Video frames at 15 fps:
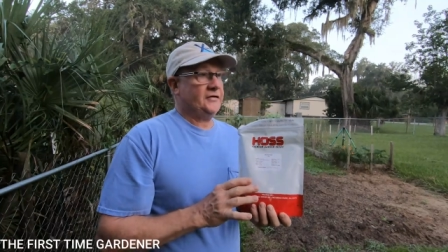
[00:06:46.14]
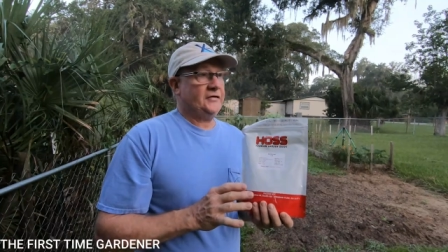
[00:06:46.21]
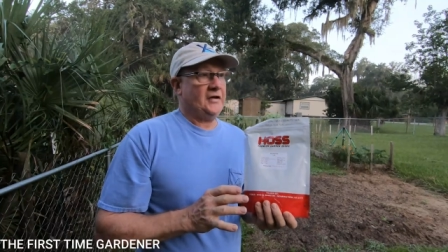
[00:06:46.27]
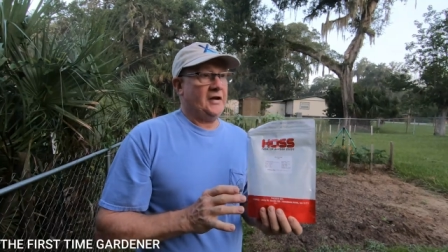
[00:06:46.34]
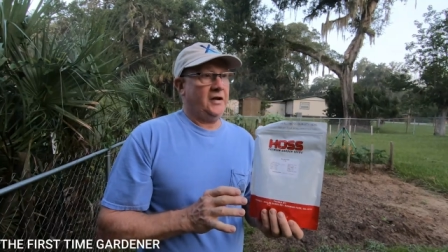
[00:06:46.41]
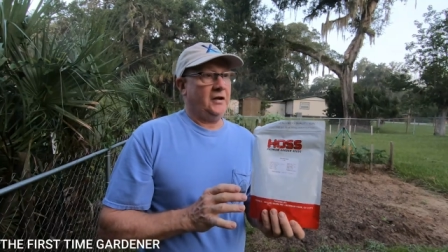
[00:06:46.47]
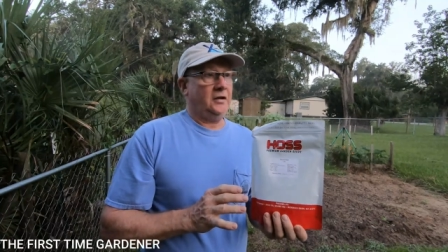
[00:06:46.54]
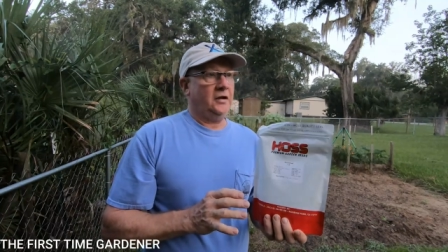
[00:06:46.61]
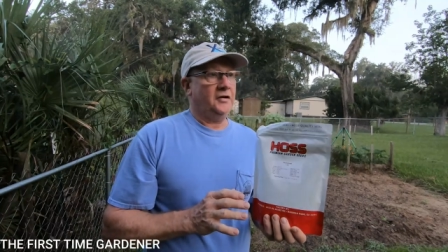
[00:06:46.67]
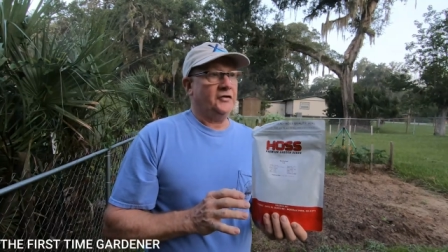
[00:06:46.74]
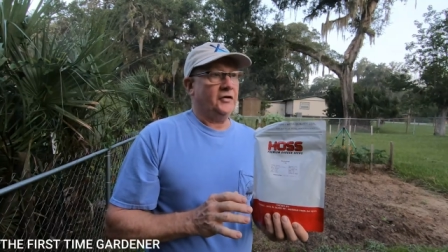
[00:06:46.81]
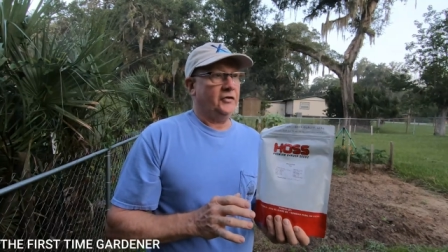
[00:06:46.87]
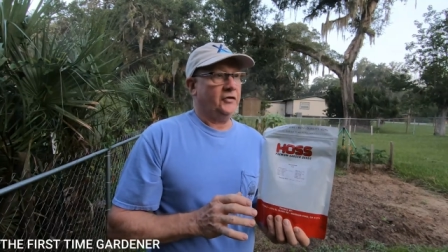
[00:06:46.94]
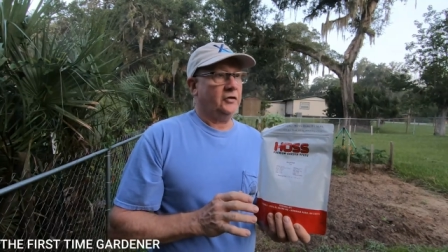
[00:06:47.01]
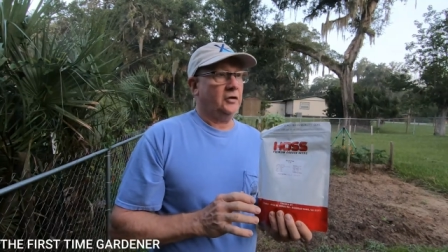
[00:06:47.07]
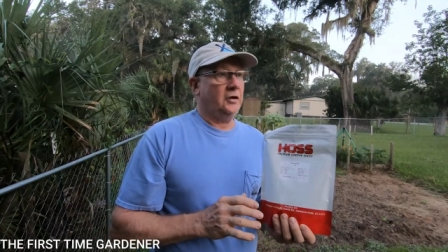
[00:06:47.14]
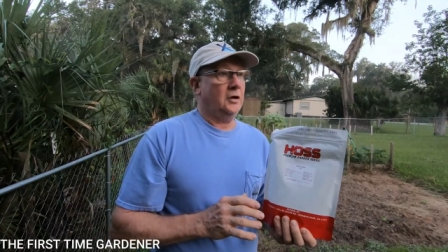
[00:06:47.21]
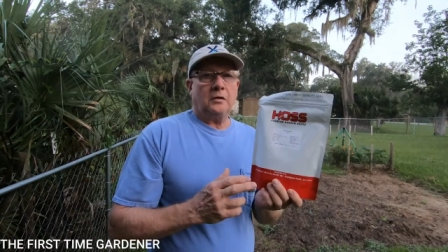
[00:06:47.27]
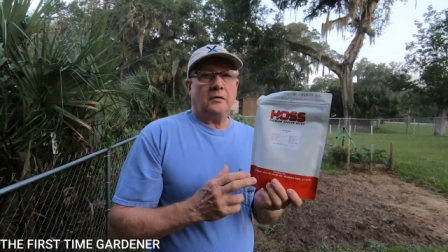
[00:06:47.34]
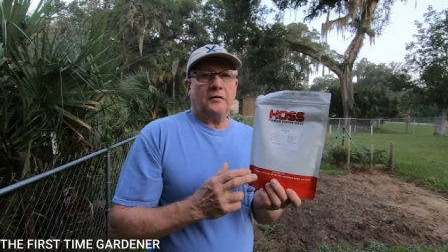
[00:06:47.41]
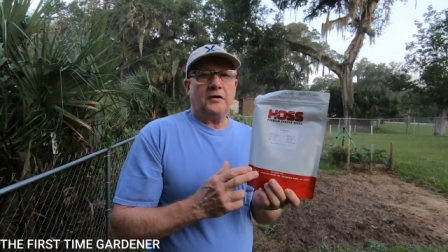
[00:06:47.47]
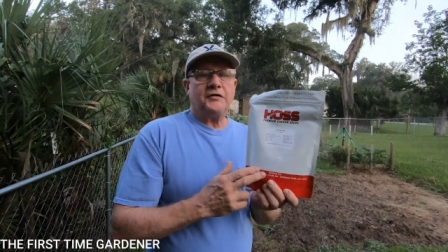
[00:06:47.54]
saying, it's a
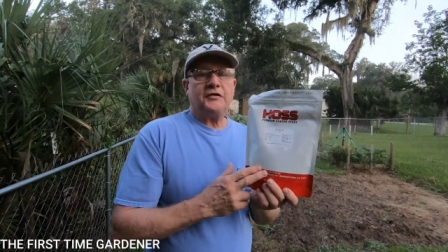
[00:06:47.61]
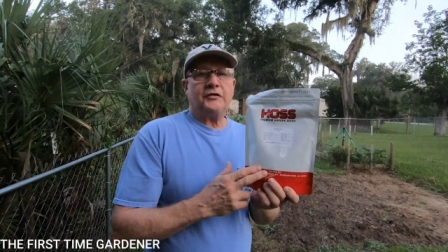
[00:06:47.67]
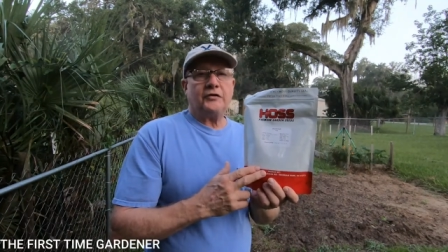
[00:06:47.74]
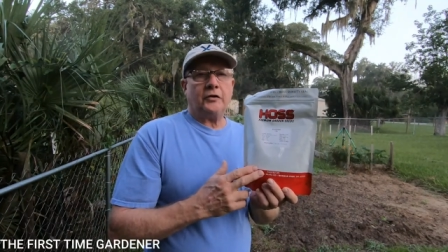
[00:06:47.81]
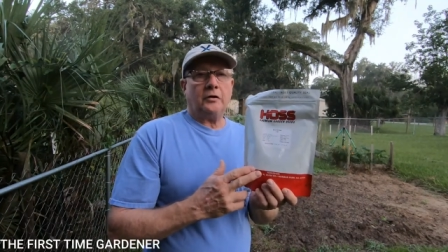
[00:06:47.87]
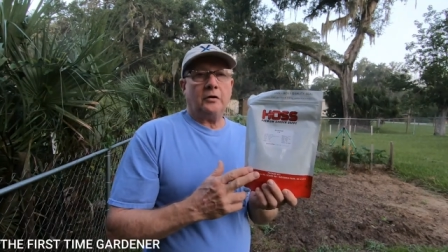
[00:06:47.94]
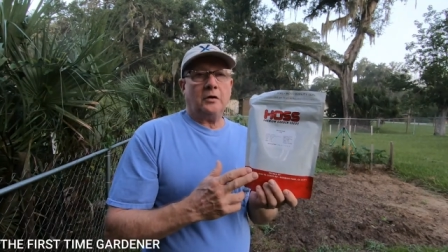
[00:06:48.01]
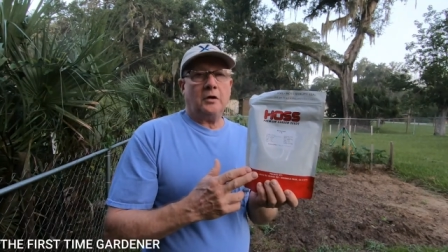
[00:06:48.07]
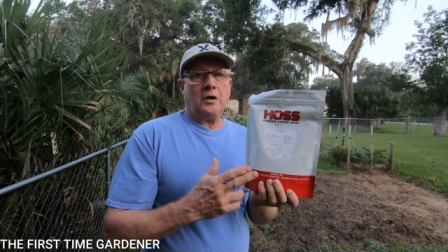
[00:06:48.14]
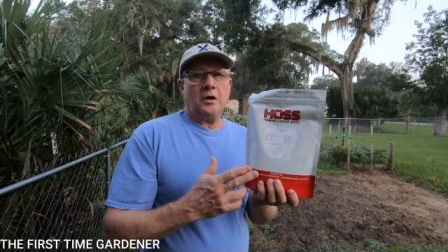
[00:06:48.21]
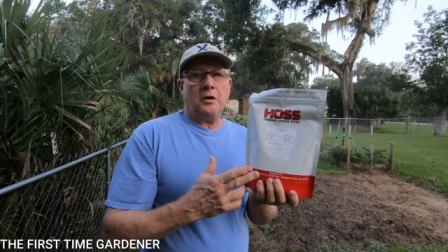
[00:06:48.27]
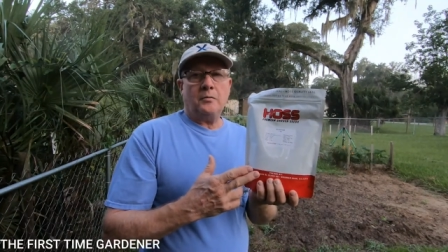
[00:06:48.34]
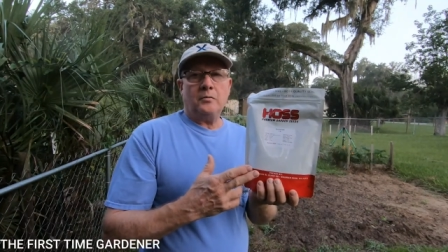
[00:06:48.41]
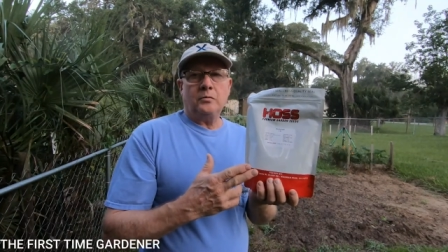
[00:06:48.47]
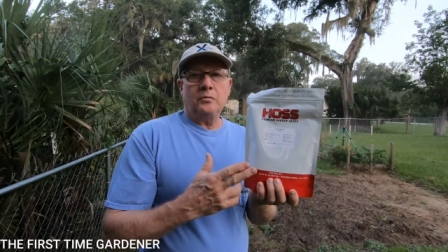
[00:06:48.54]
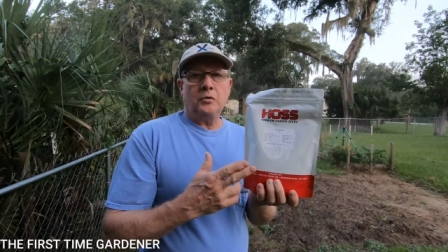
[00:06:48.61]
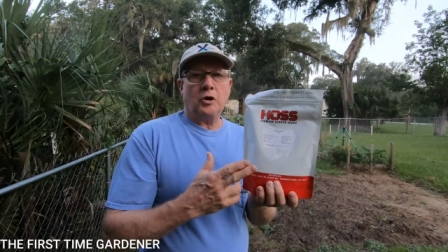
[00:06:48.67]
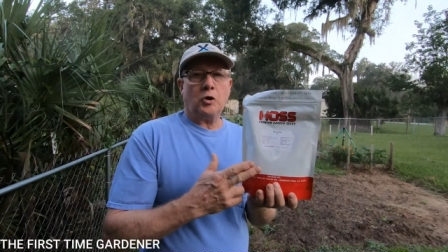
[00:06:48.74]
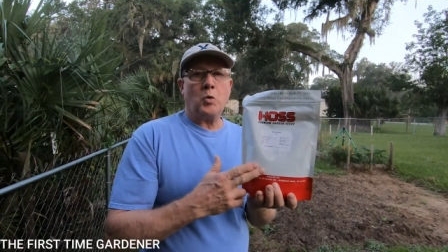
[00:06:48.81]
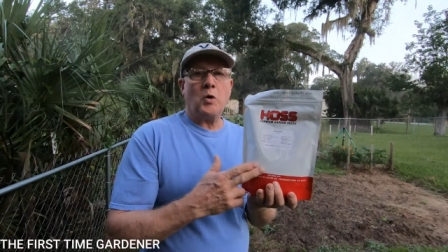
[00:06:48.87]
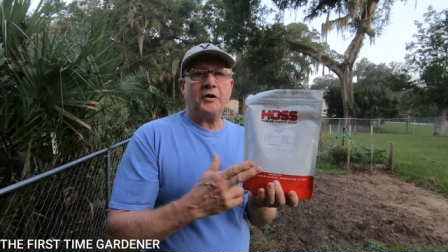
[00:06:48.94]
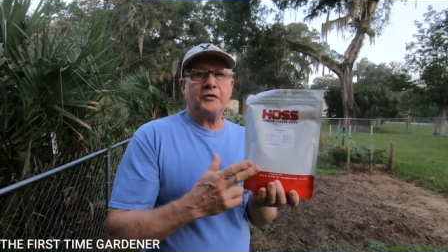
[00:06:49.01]
this is a um, a
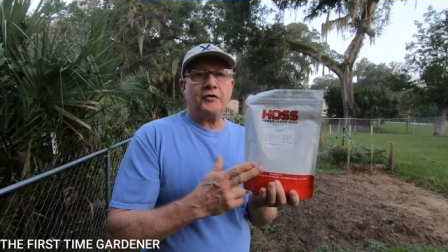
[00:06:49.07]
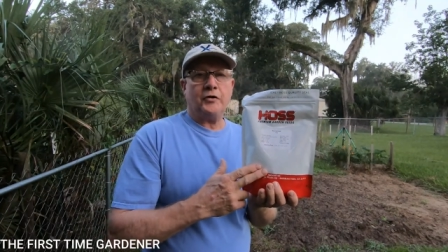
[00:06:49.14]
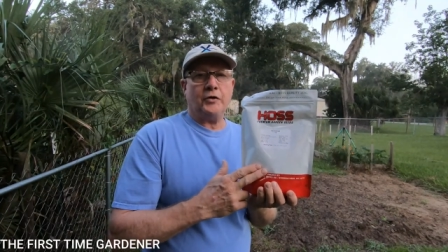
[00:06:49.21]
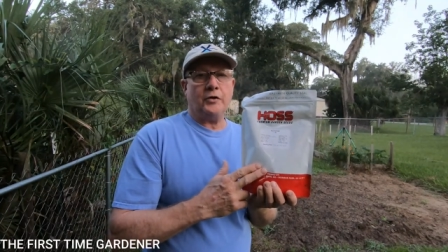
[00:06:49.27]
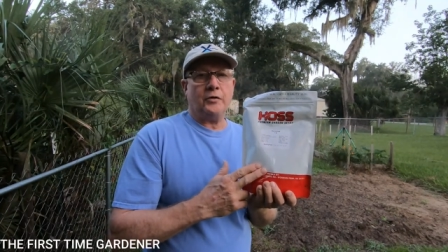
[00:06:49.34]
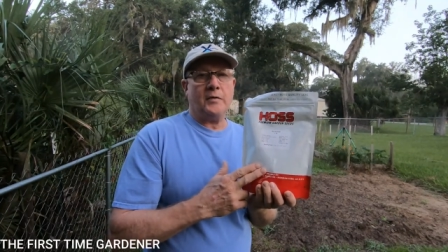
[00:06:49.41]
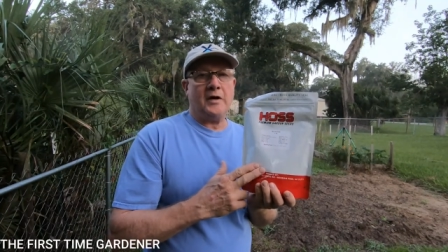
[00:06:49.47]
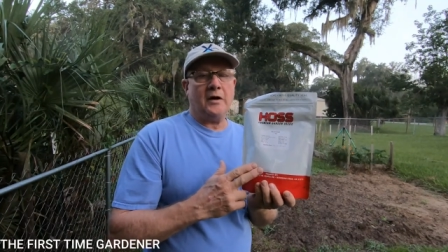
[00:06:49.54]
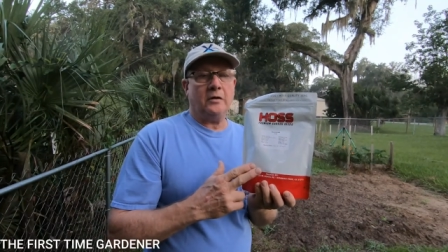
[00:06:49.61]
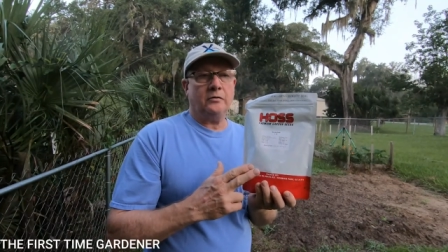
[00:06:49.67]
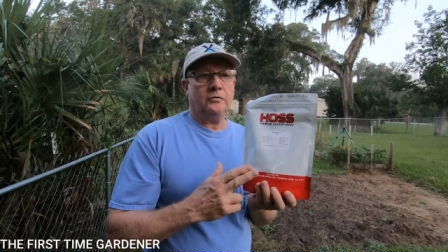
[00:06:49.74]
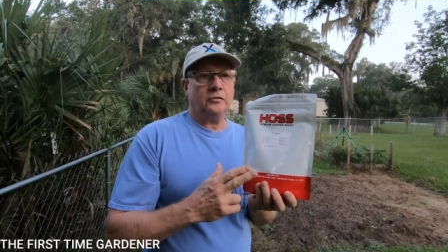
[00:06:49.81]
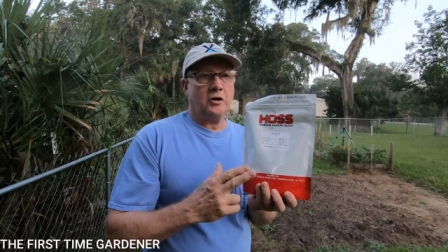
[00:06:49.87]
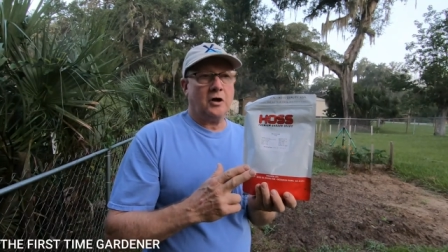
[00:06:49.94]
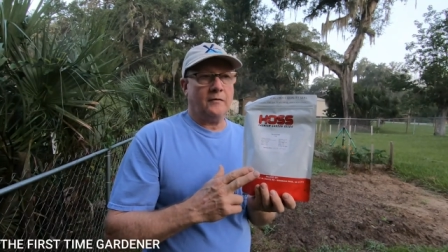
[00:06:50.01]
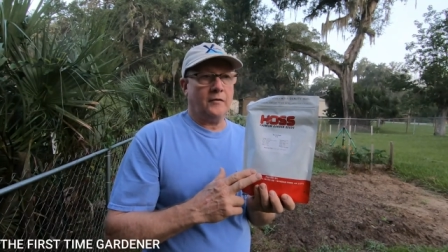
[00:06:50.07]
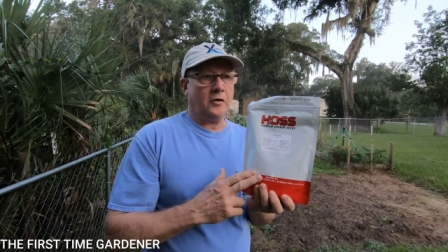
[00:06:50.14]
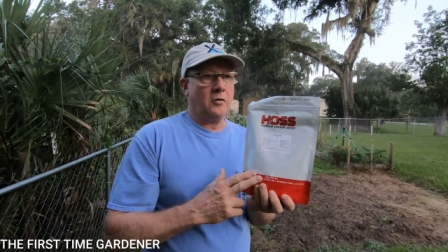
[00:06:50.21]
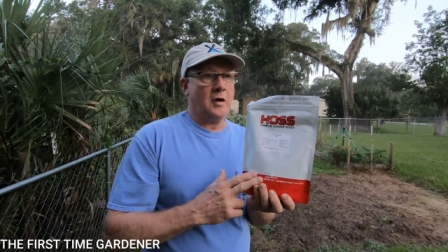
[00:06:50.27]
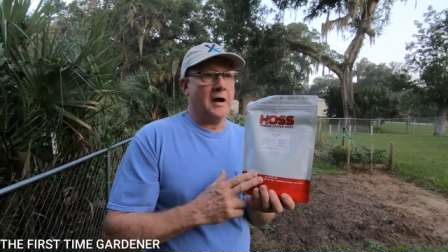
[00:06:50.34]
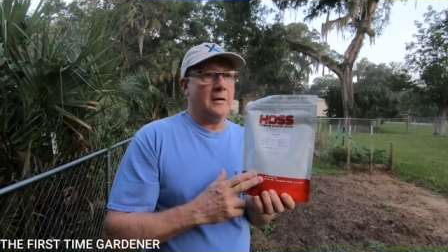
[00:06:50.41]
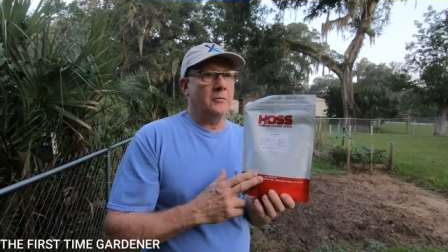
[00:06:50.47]
quick turnaround cover
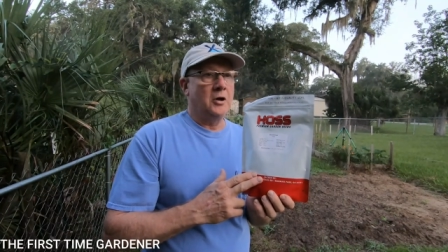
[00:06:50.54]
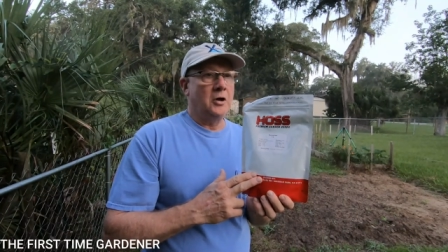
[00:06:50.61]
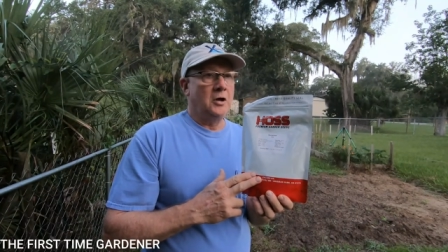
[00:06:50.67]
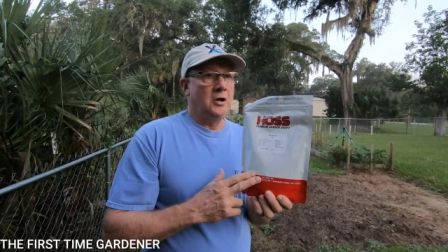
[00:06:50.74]
crop.